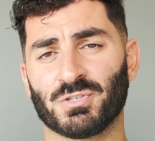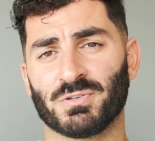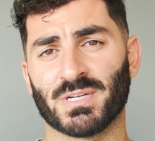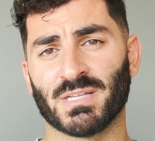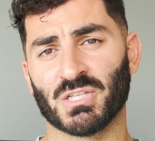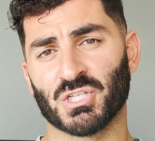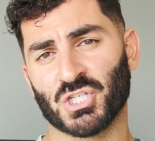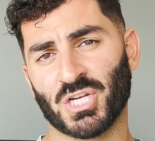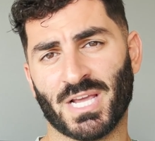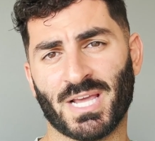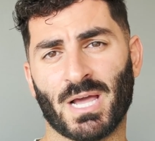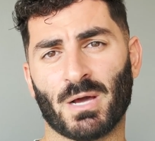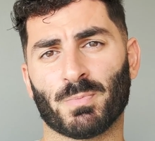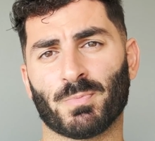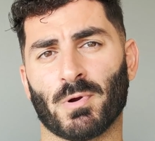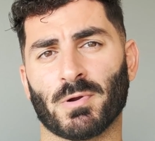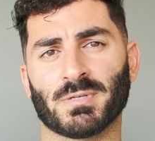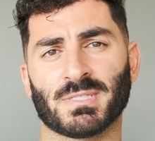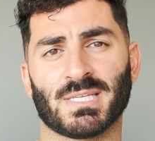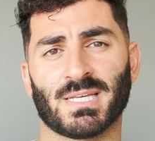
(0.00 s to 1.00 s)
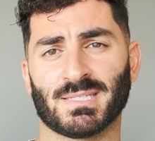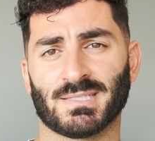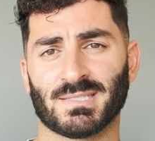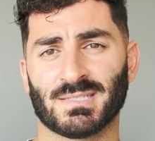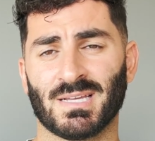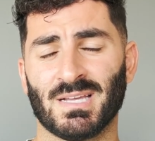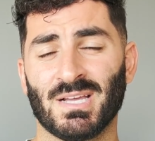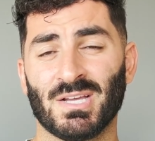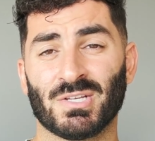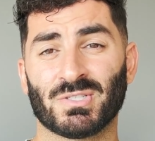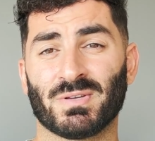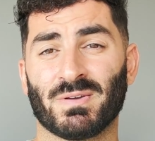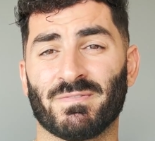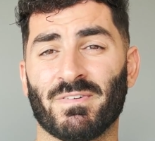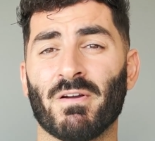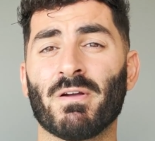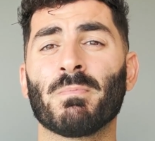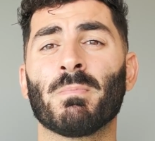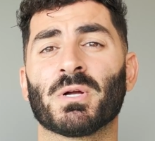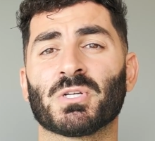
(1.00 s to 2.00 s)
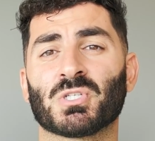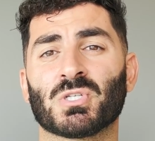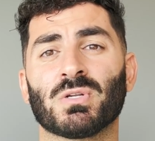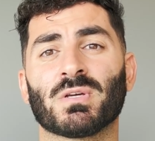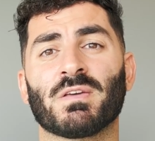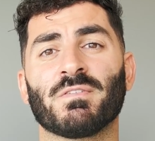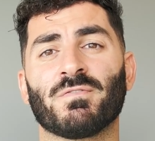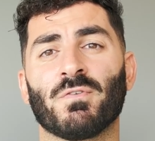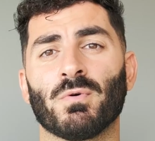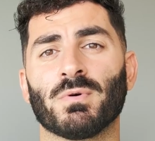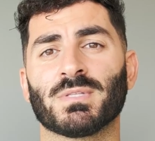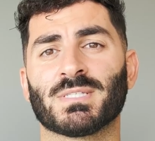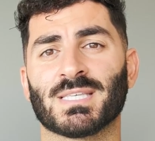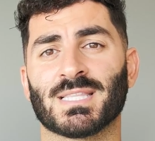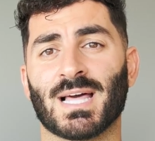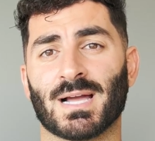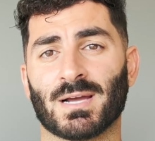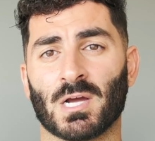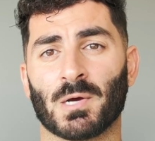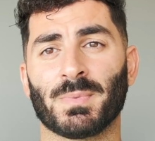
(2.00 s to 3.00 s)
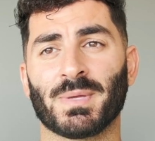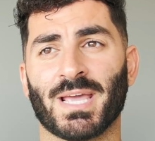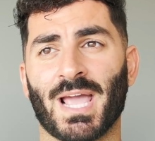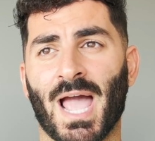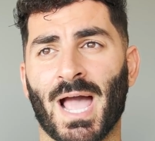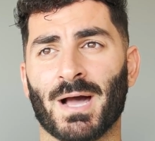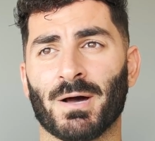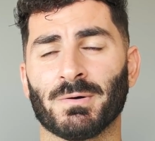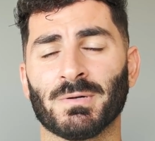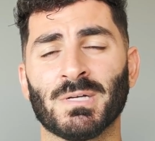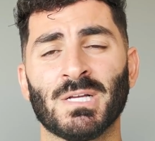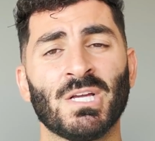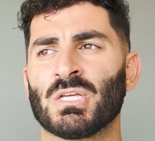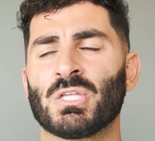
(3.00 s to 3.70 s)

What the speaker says: during the checkout process. So I'm very much looking forward to that coming out.